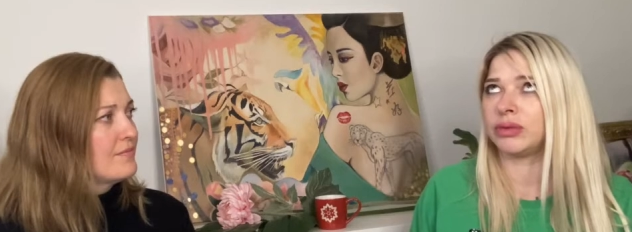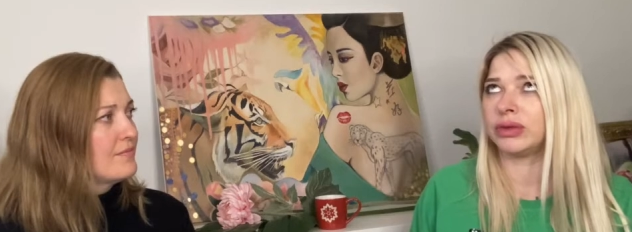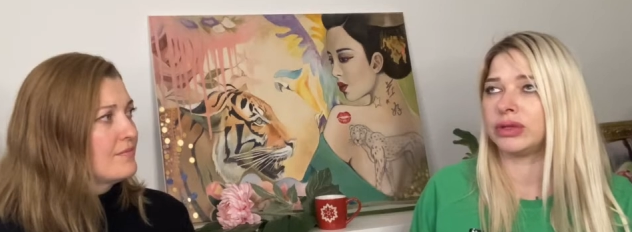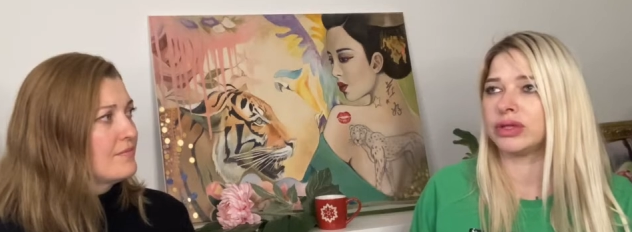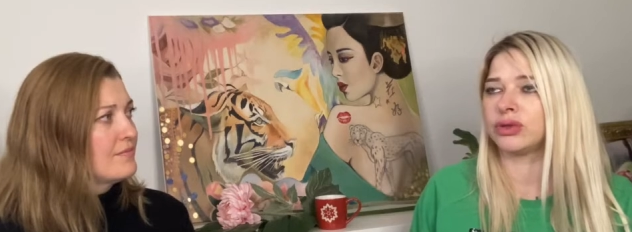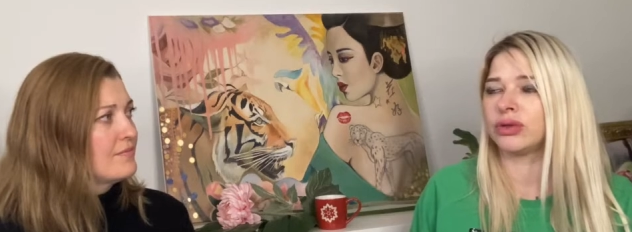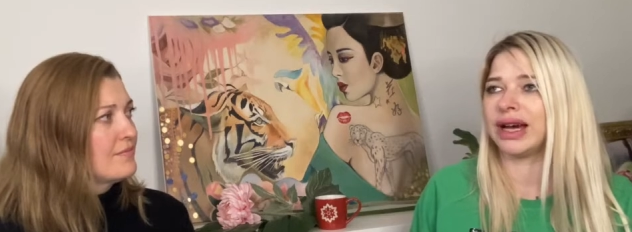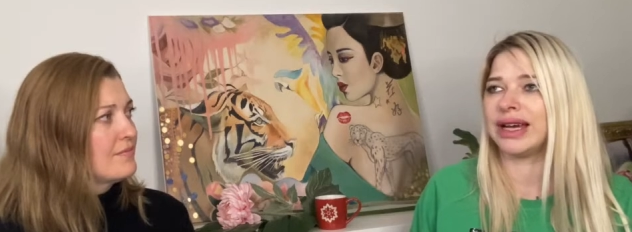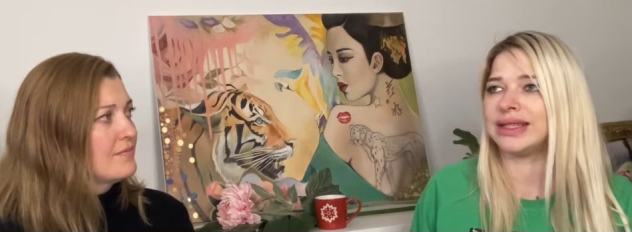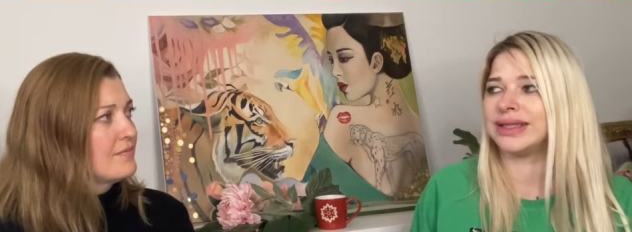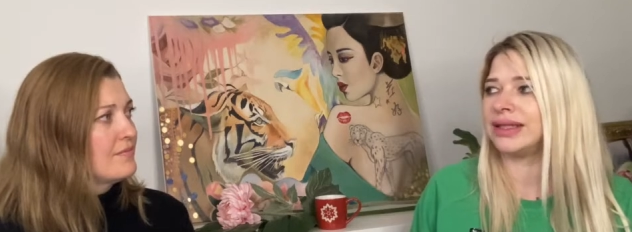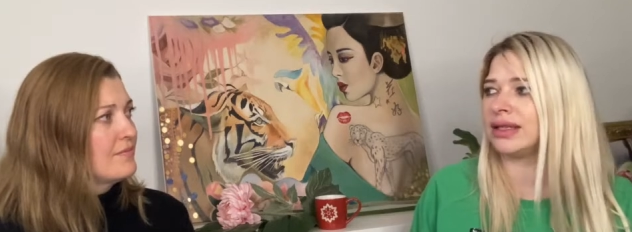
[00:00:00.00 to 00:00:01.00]
Speaker 1: what is your
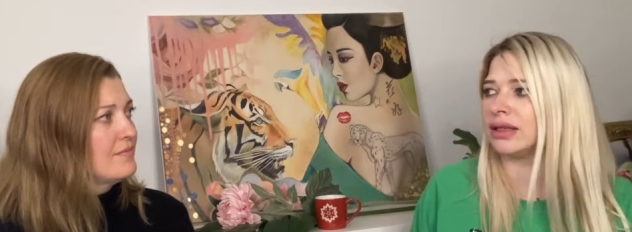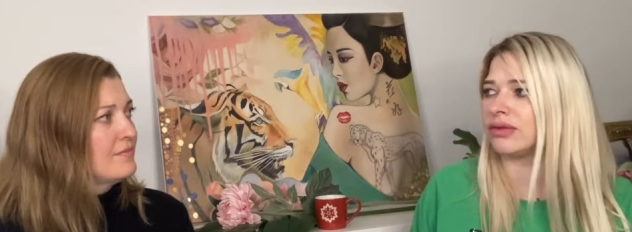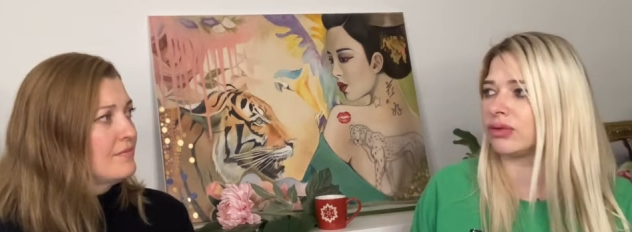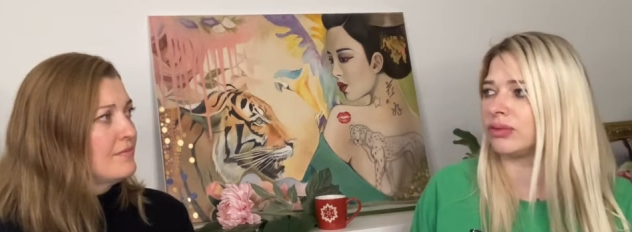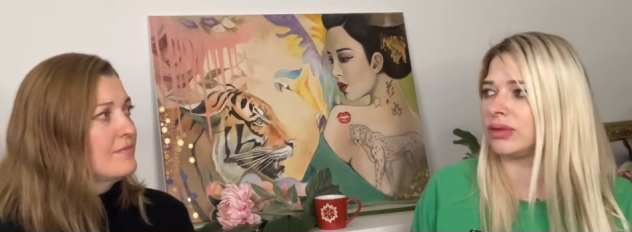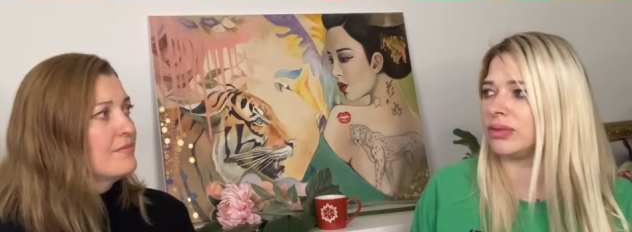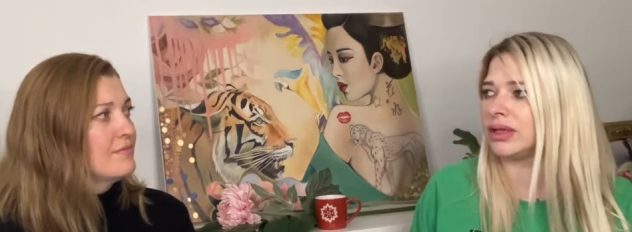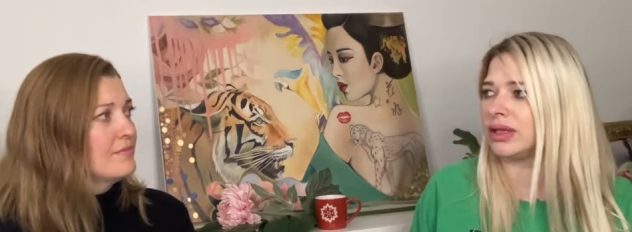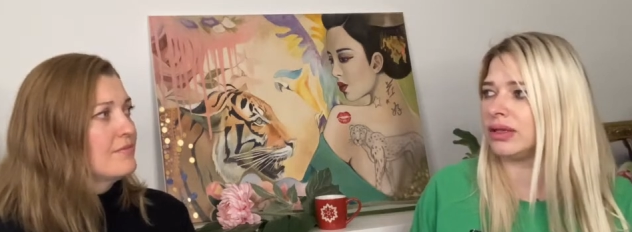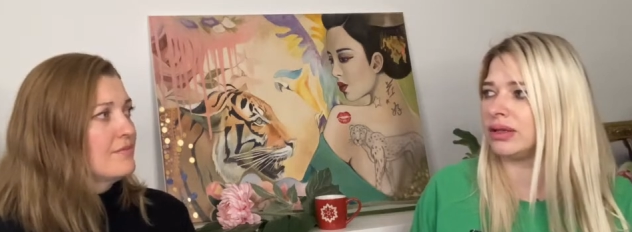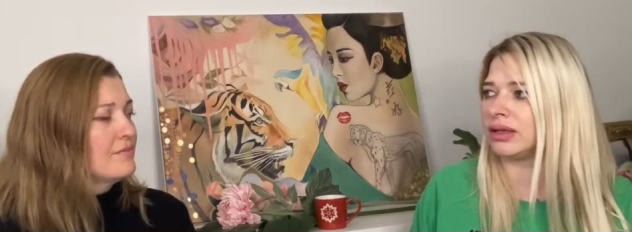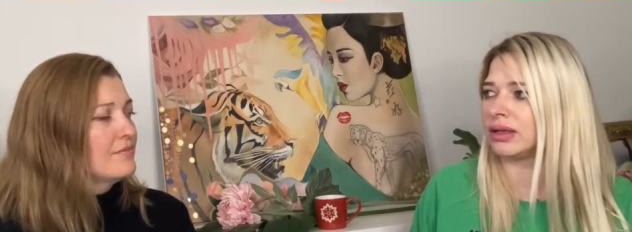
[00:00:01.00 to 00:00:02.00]
idea from the
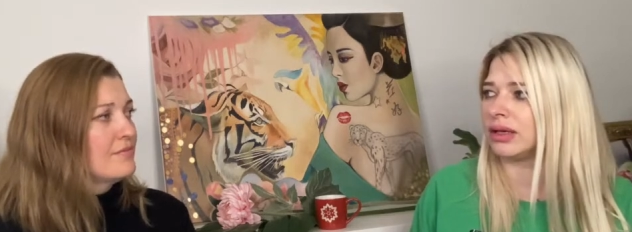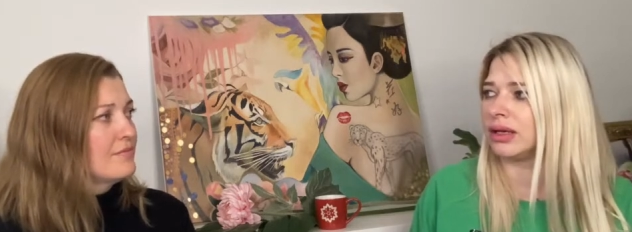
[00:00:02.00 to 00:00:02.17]
beginning?